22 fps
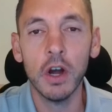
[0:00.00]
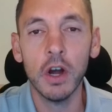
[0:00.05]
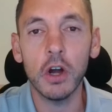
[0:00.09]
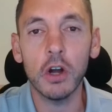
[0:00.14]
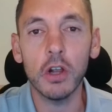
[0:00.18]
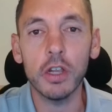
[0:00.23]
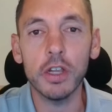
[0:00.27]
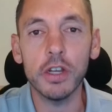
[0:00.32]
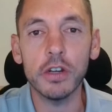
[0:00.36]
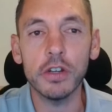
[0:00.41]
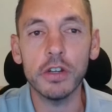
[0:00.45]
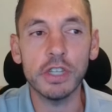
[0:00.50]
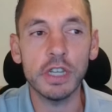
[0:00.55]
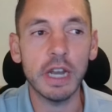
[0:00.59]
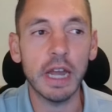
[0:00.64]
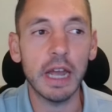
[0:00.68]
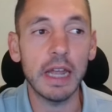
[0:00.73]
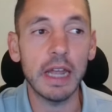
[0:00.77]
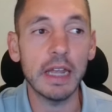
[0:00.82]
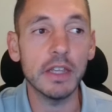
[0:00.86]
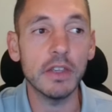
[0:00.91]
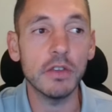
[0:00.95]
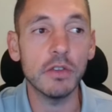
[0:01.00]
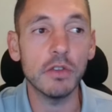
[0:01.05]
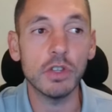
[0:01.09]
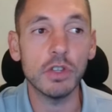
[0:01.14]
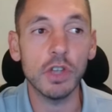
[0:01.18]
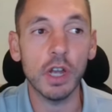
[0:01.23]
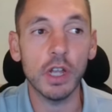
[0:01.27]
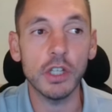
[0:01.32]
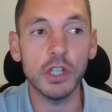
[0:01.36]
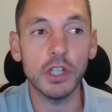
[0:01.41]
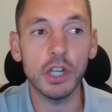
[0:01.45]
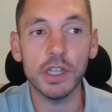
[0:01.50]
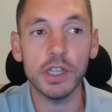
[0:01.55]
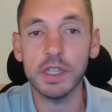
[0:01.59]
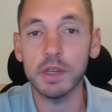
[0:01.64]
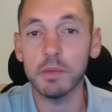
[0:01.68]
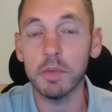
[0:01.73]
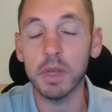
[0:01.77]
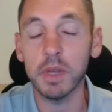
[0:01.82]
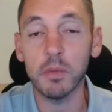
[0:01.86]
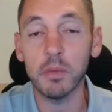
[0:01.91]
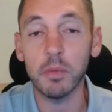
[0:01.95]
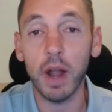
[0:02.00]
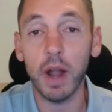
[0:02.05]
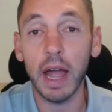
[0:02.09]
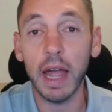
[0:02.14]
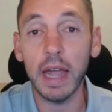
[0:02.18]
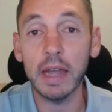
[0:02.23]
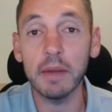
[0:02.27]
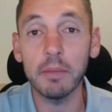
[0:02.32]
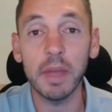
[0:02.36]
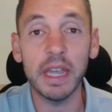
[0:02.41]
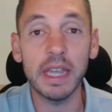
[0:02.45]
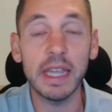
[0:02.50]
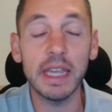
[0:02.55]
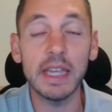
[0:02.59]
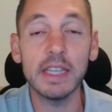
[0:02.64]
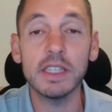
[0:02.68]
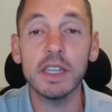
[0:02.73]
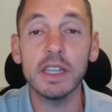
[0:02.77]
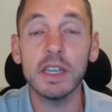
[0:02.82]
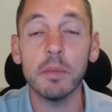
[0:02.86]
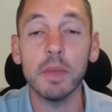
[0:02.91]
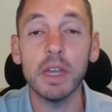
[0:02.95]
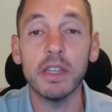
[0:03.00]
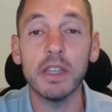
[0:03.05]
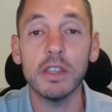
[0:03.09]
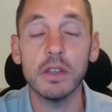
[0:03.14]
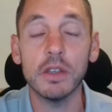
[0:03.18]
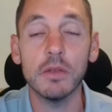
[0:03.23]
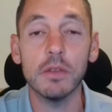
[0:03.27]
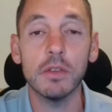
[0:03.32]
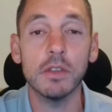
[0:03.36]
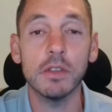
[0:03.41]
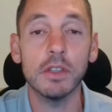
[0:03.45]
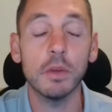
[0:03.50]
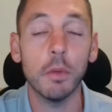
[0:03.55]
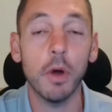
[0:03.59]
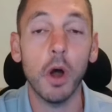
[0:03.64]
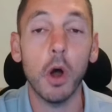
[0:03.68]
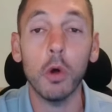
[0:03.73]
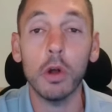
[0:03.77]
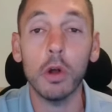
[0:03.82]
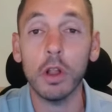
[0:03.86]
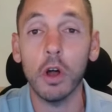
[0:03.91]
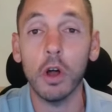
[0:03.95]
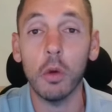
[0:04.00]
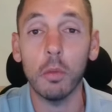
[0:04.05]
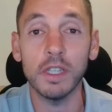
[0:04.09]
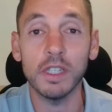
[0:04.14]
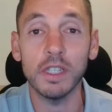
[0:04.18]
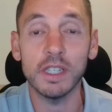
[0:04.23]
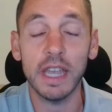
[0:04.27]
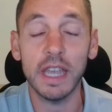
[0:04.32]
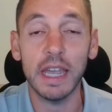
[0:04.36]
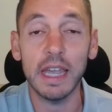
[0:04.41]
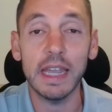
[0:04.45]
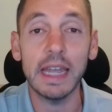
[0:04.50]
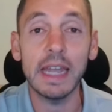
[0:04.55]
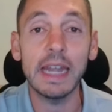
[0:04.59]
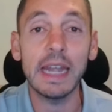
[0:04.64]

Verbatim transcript: Earlier tonight, you saw Justin McBride make his commit to Oklahoma State,